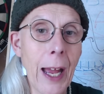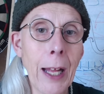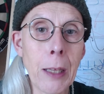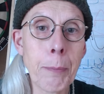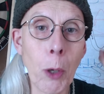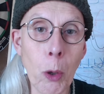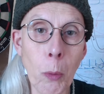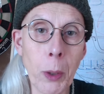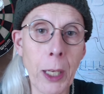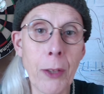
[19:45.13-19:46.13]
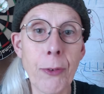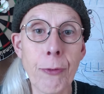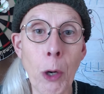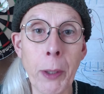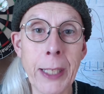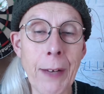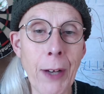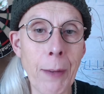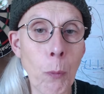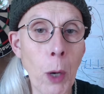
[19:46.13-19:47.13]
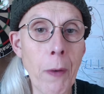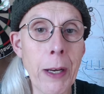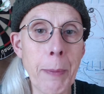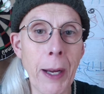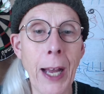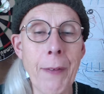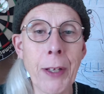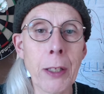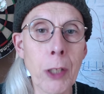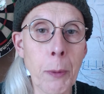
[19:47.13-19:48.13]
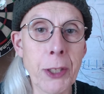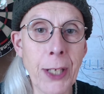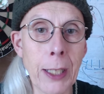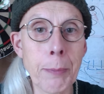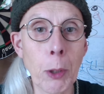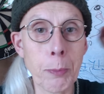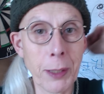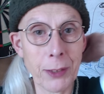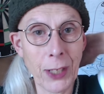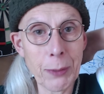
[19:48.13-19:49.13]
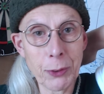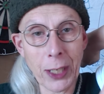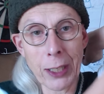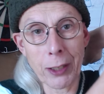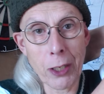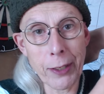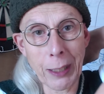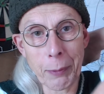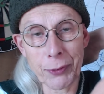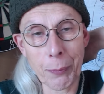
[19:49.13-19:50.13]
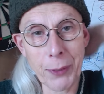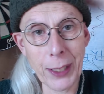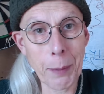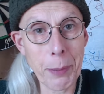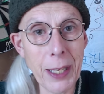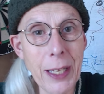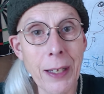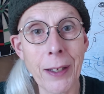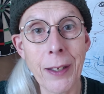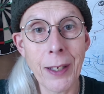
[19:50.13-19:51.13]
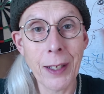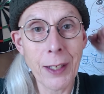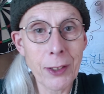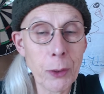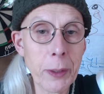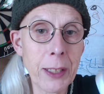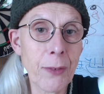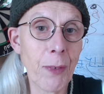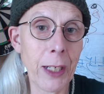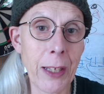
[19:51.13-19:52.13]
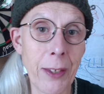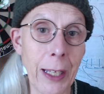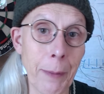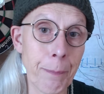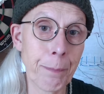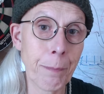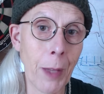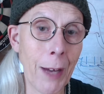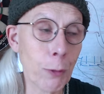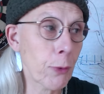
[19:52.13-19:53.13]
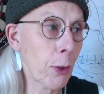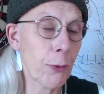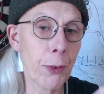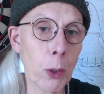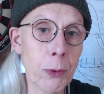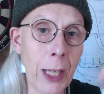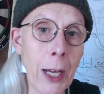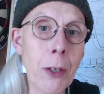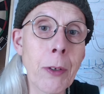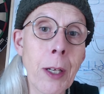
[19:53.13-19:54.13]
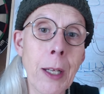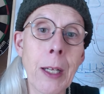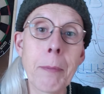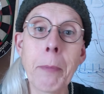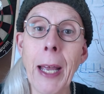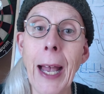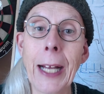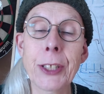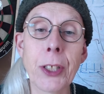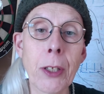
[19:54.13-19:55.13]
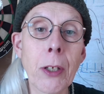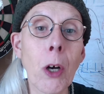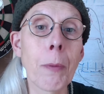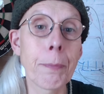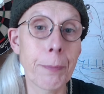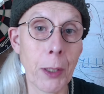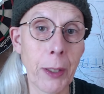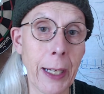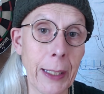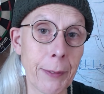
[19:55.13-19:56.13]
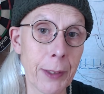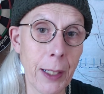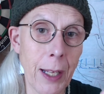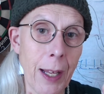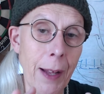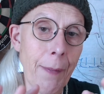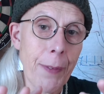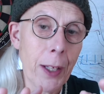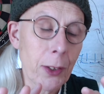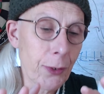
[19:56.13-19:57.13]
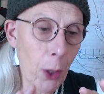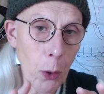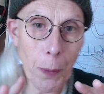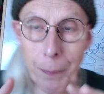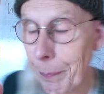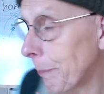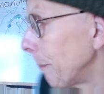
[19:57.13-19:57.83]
elbow when I throw. I never worry about having a lowish elbow because I was kind of learning with something up here doing this funny thing. I've also slowed down my action a lot. Okay, so